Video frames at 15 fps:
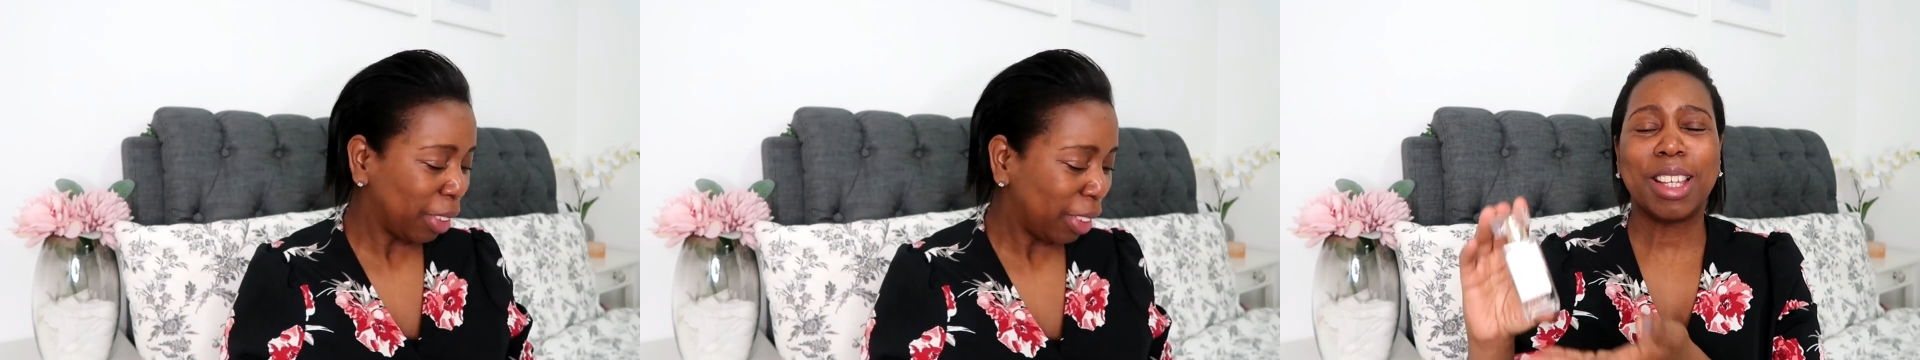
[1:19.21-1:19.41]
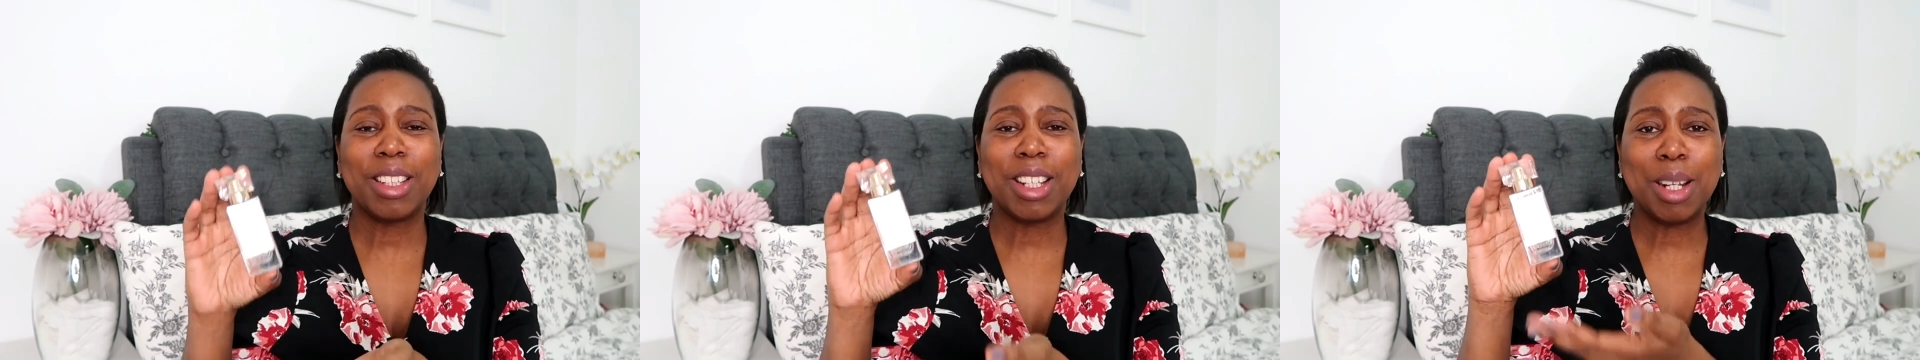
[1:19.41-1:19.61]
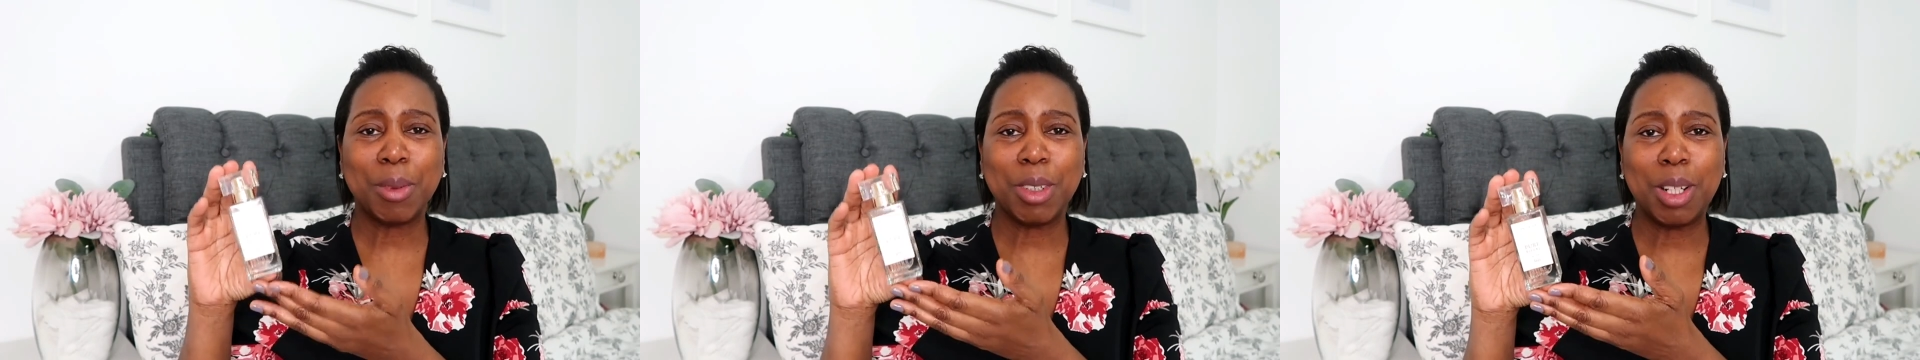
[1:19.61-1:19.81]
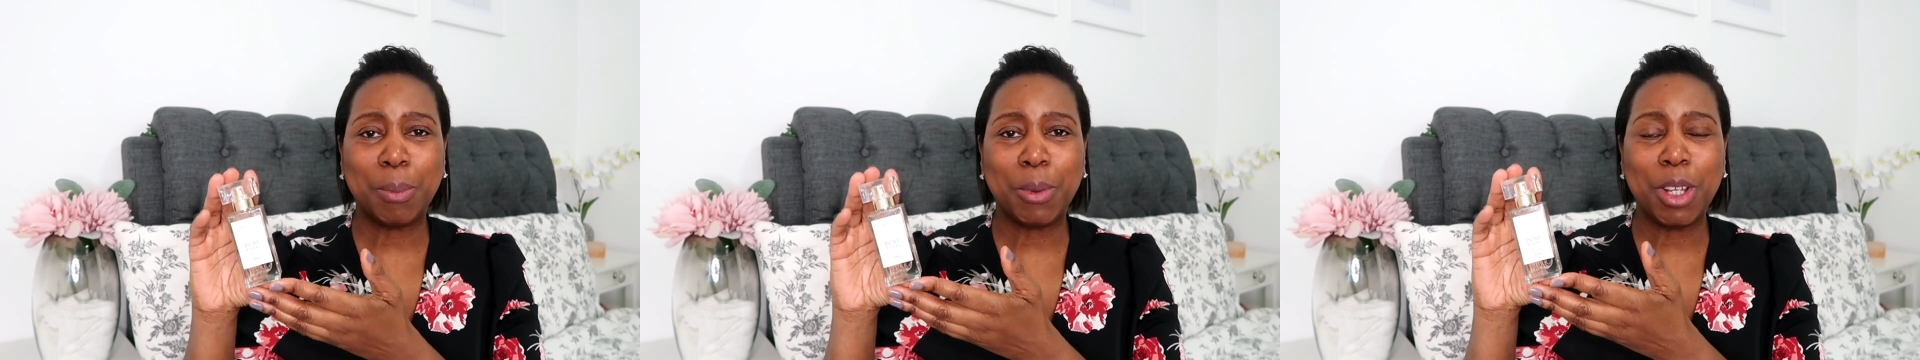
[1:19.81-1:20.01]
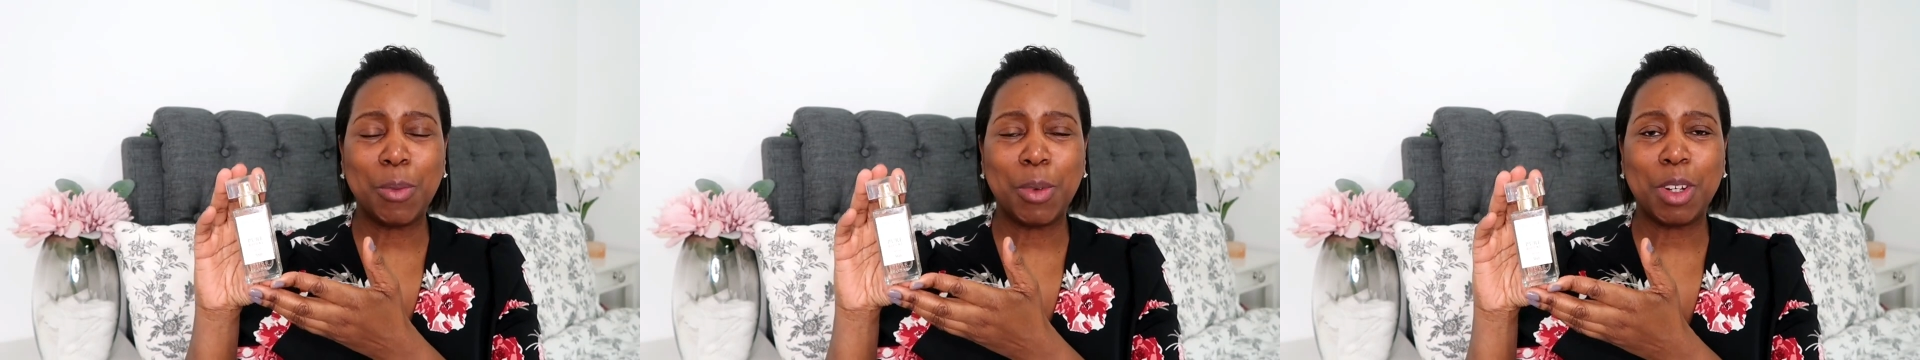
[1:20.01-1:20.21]
Then I'm going
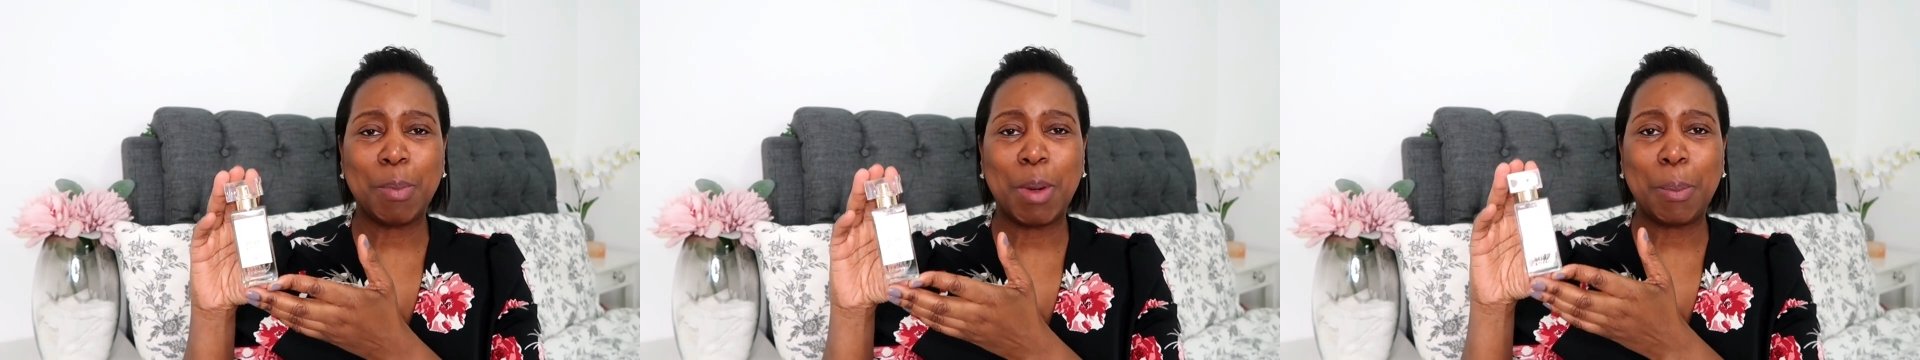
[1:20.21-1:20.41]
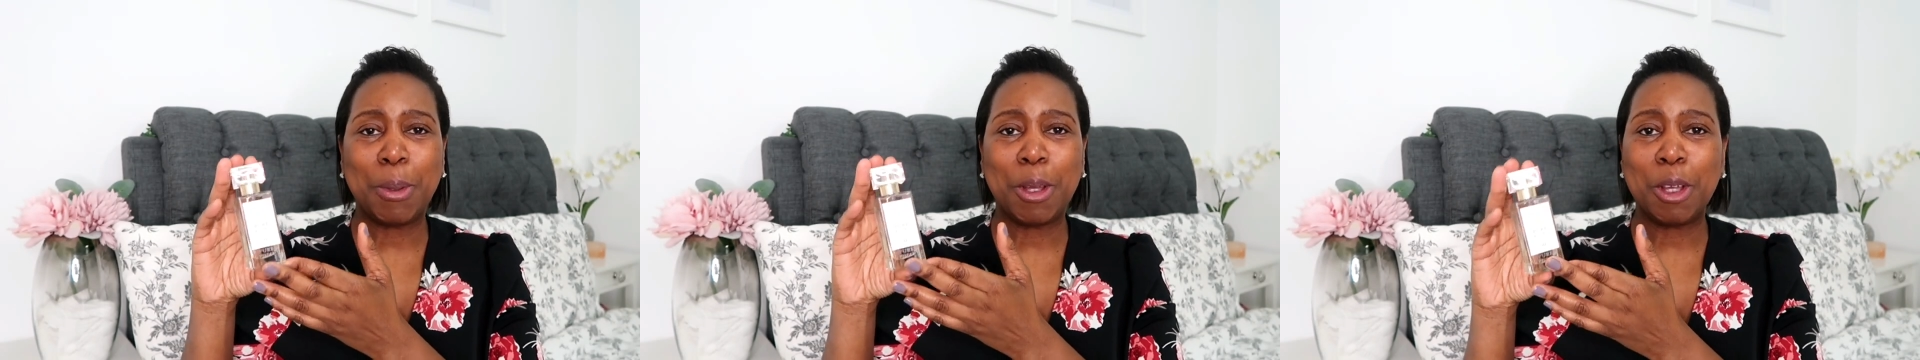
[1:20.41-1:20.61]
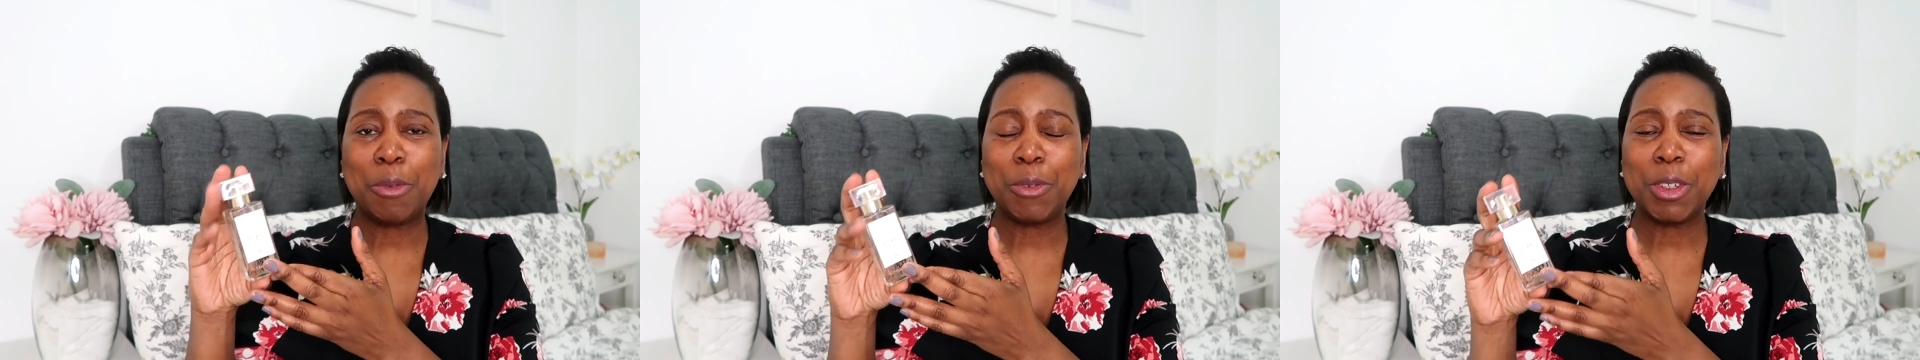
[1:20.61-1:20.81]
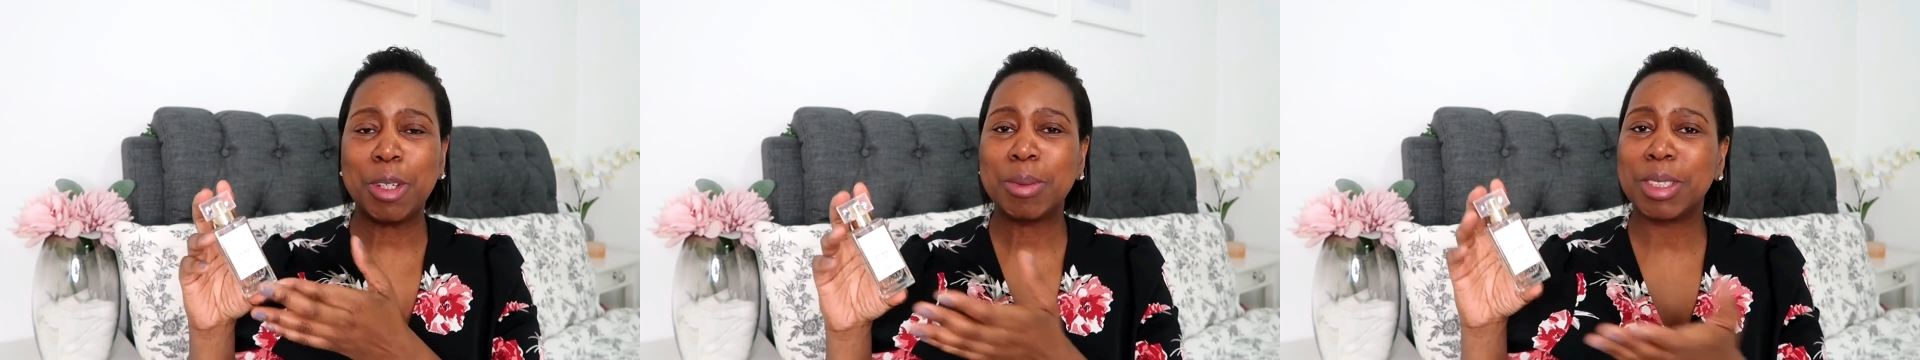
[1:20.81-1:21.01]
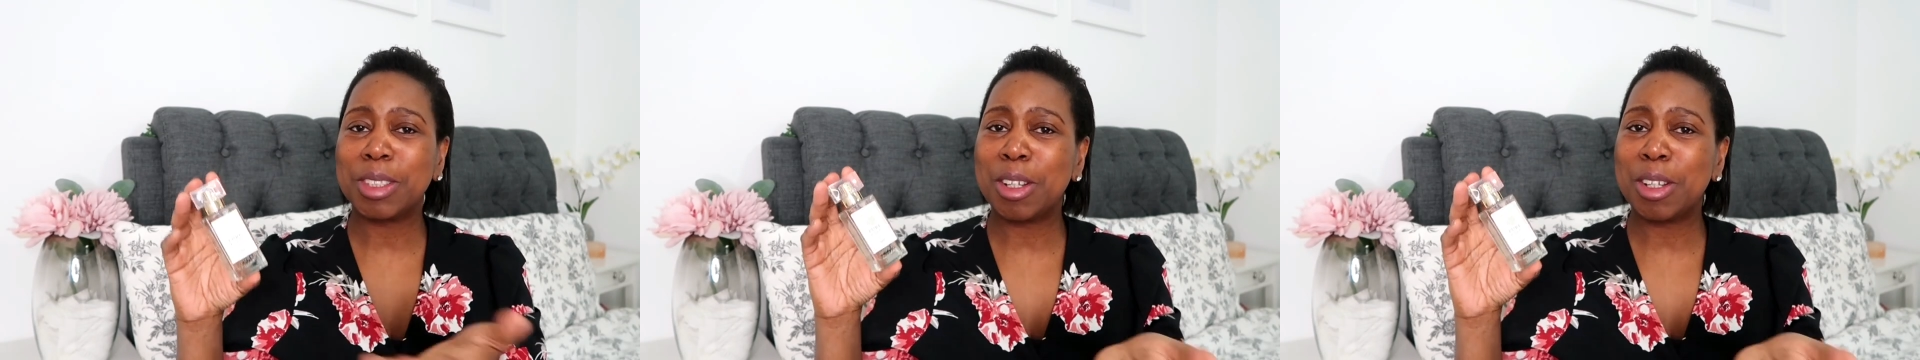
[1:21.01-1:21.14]
to put in one of my perfumes.